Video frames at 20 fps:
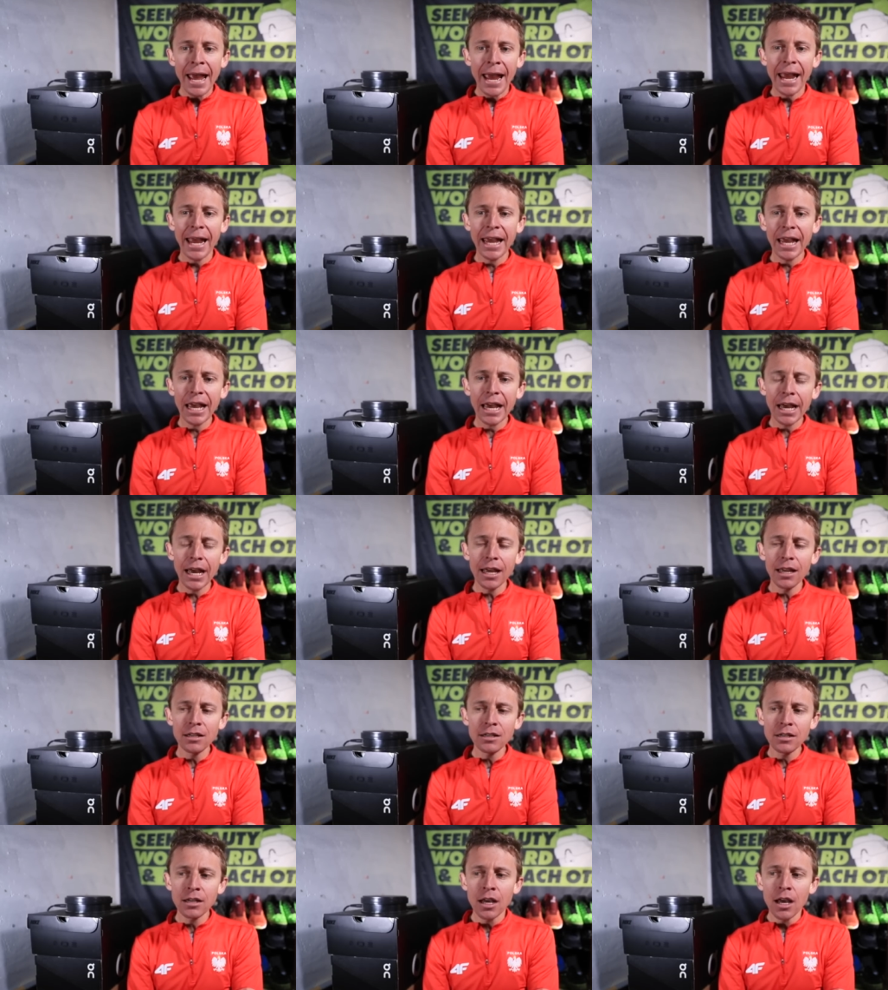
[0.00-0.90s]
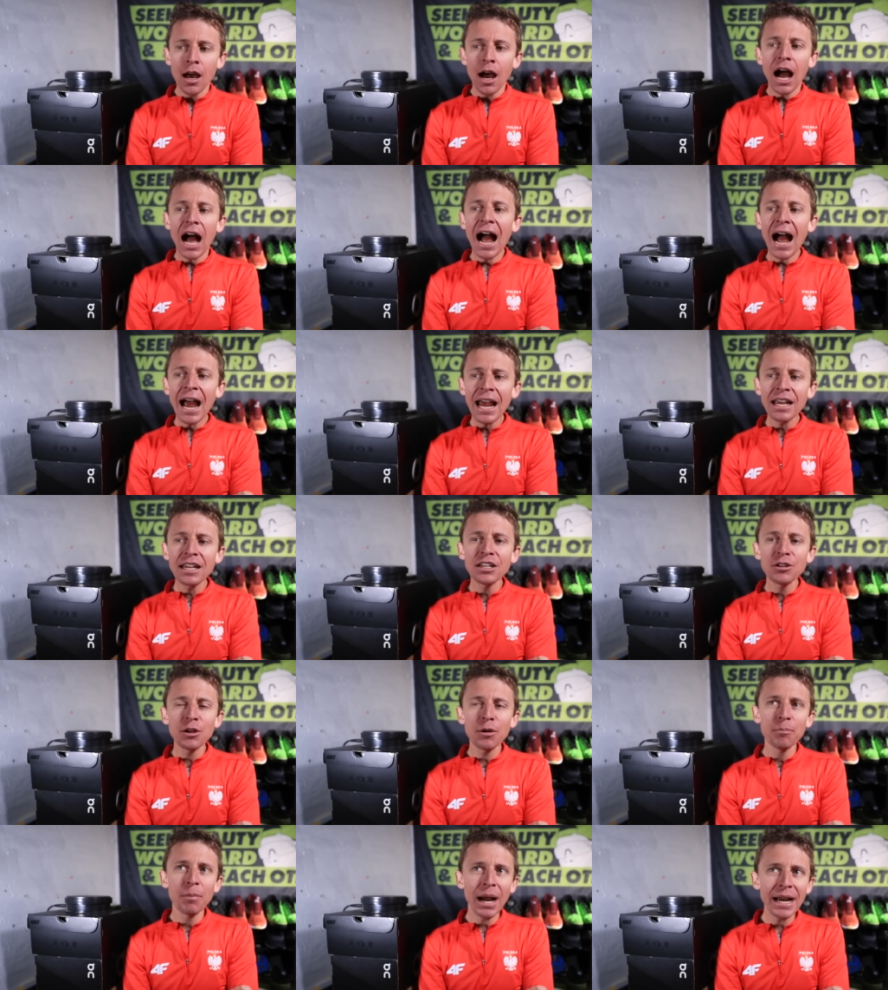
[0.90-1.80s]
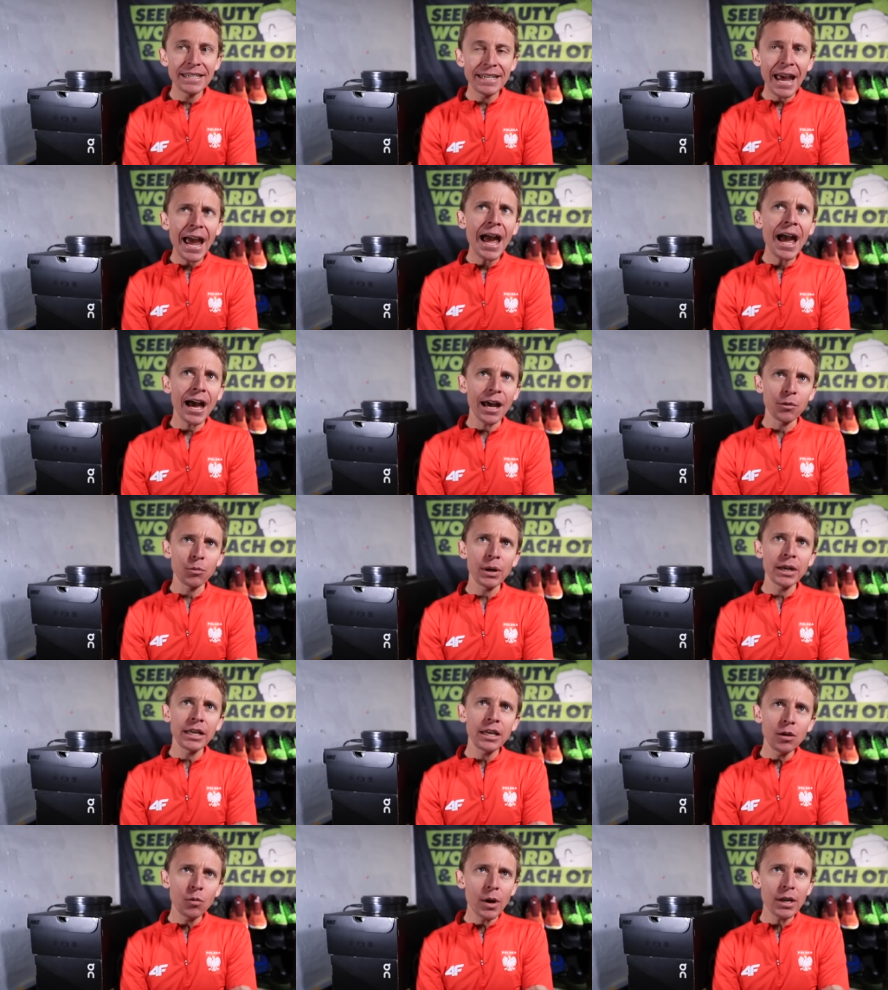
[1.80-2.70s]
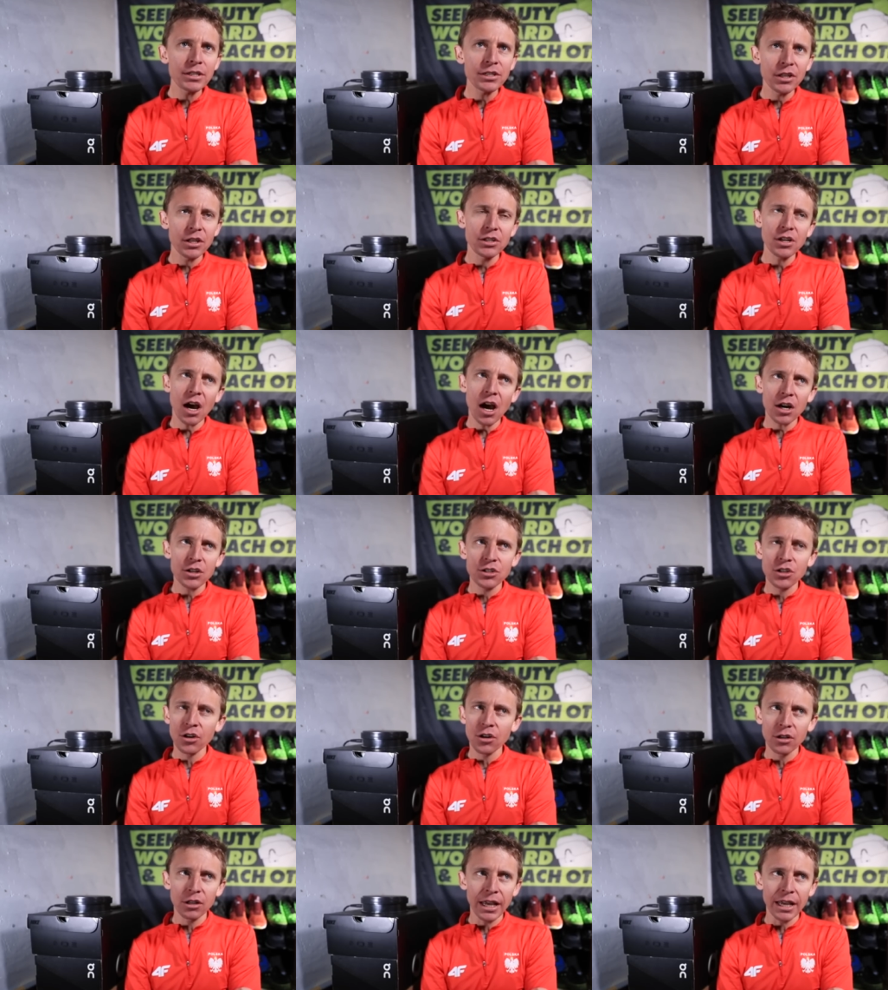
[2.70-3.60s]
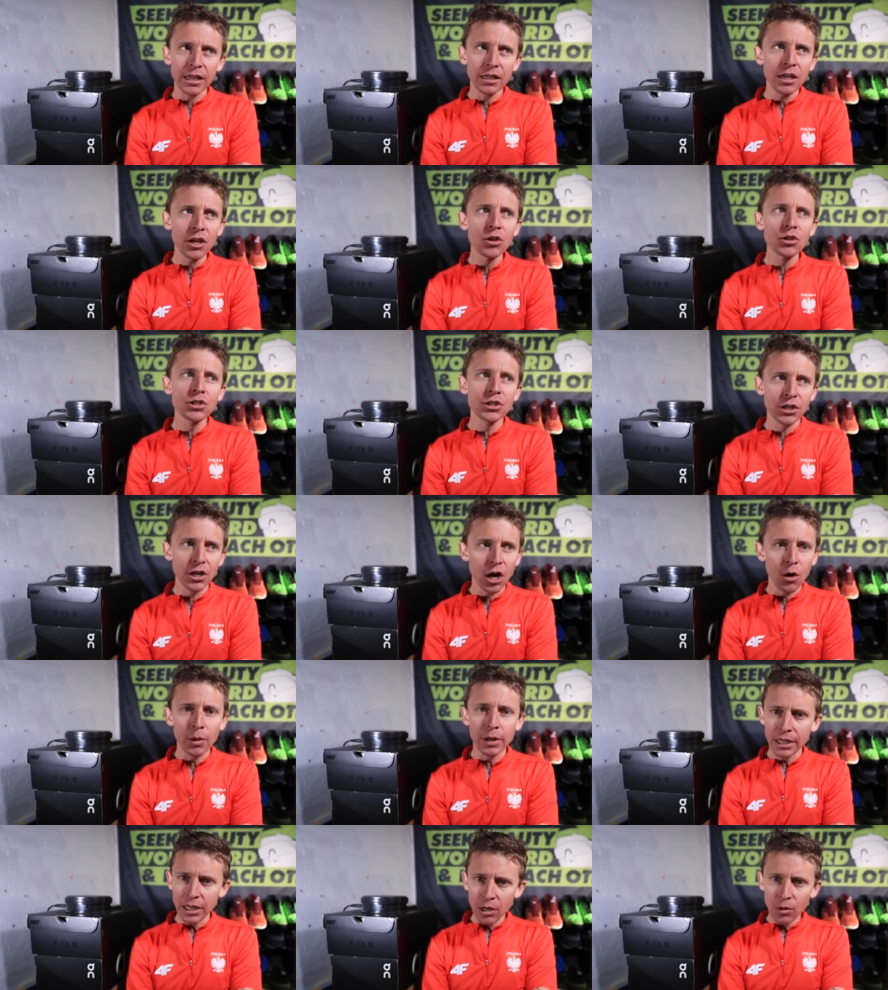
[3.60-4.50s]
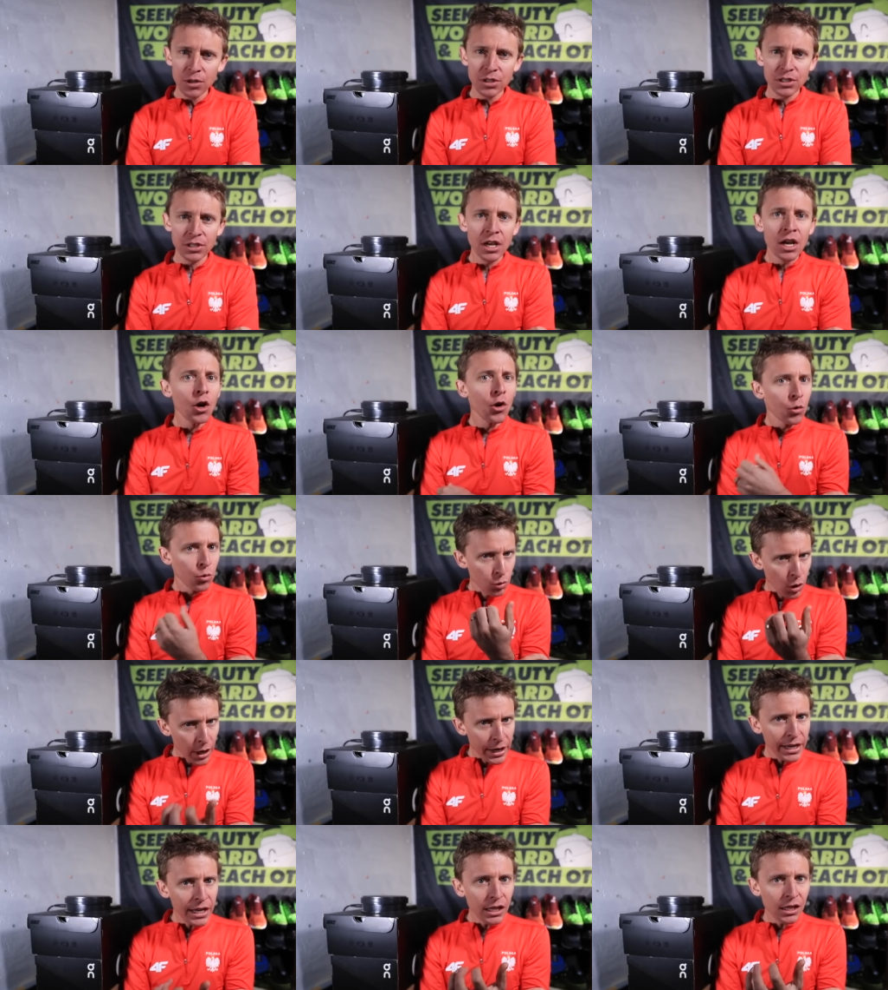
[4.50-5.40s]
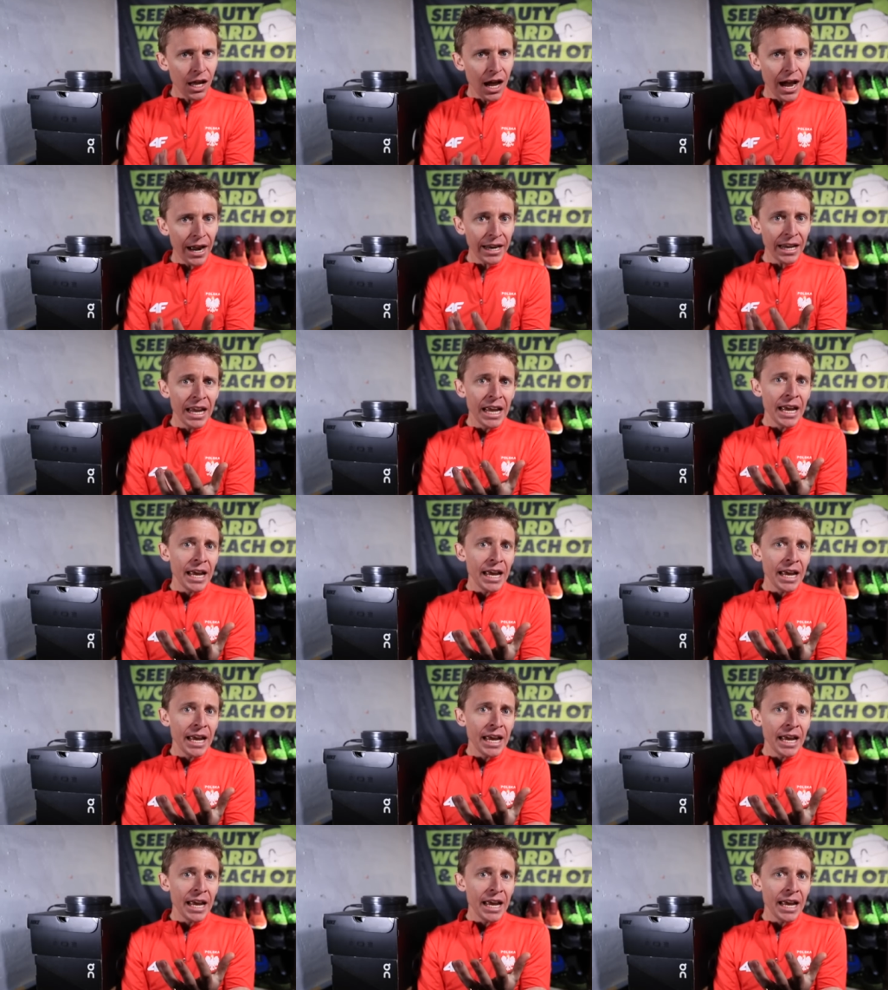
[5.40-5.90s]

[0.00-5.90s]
and I, my dad, when he went to the doctor like years ago, when he was running a lot,